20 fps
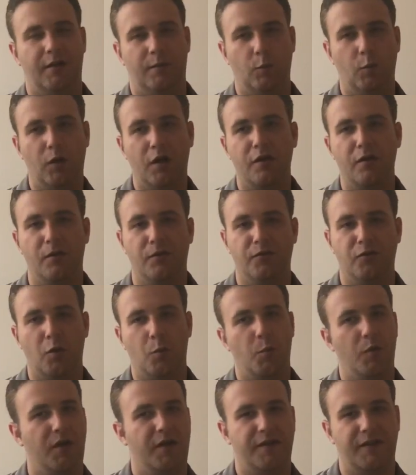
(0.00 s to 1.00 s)
one of those
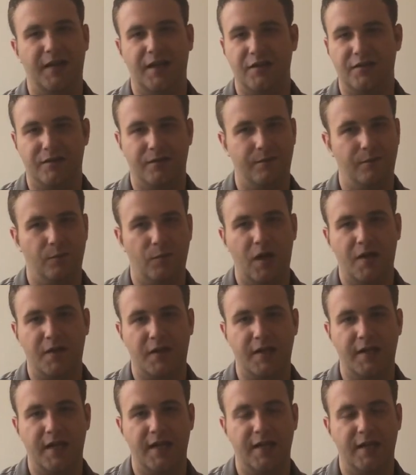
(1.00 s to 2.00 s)
notebooks that is write
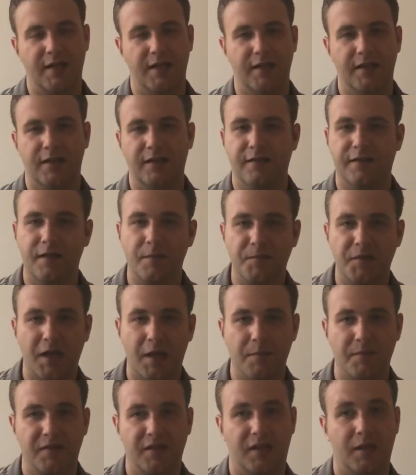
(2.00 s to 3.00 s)
the date in, and
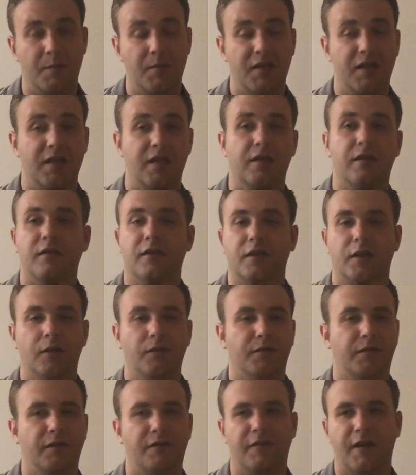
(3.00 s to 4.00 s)
sometimes it can be, you know,
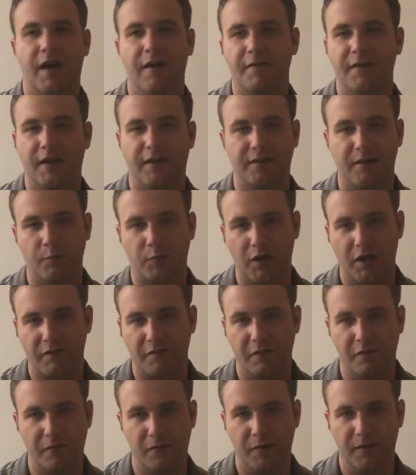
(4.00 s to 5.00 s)
the 5 things I'm
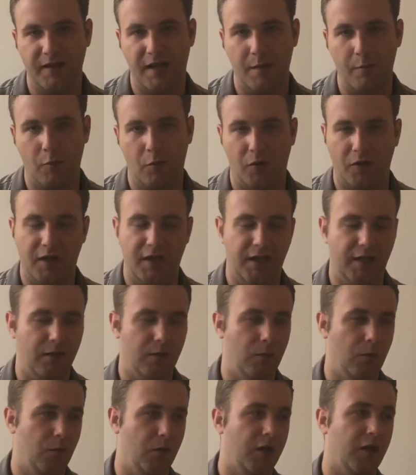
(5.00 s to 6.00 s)
grateful for that
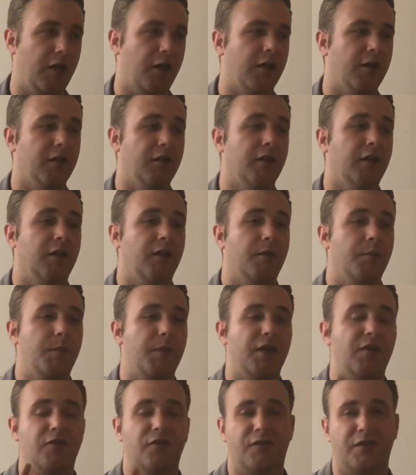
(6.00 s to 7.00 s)
morning, or
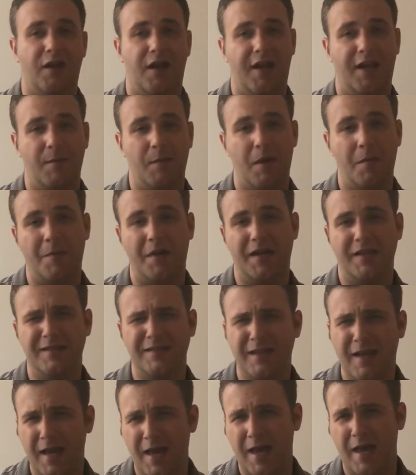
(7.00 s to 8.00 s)
me just talking about my
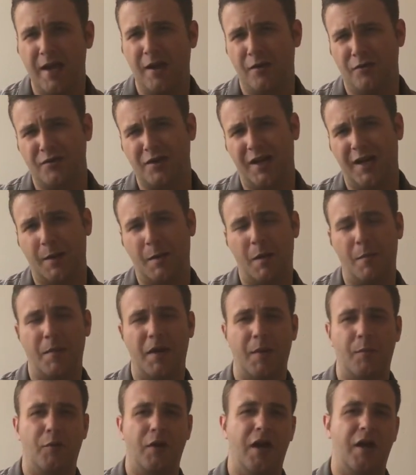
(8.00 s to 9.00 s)
day, or talking about
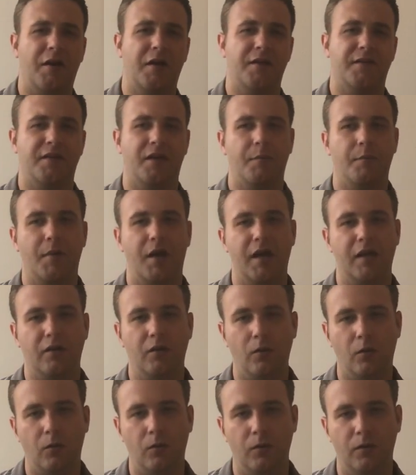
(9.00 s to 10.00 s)
my progress on my
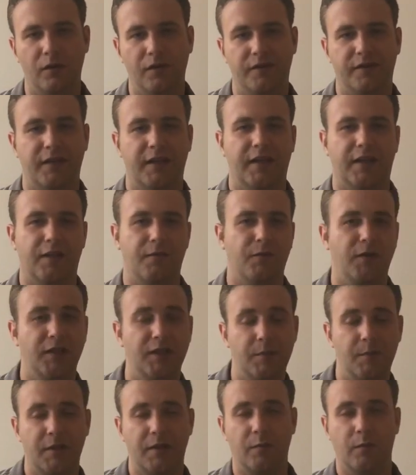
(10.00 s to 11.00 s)
goals. It can
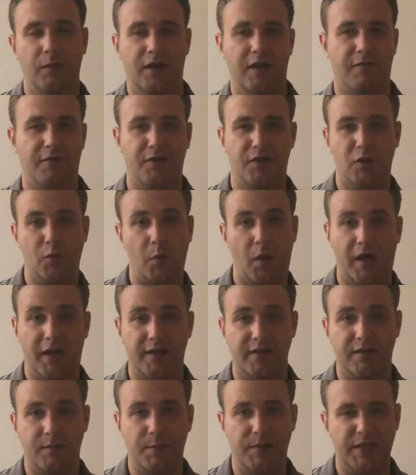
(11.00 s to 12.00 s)
really be whatever you want
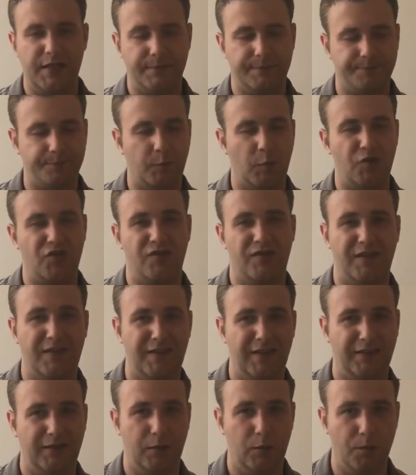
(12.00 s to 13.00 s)
it to be, which is, I
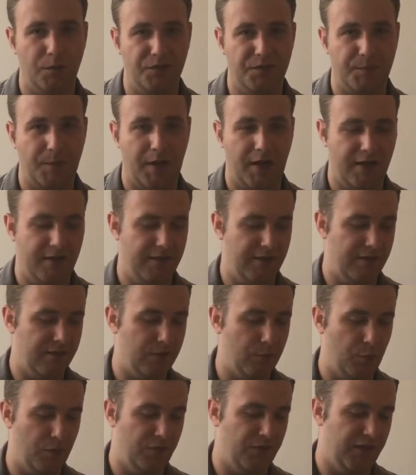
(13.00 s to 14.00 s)
think, the coolest part, is it's
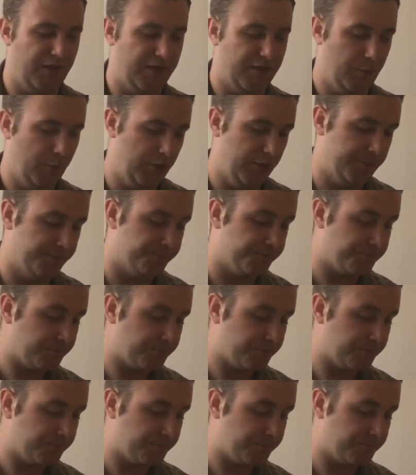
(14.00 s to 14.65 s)
super flexible.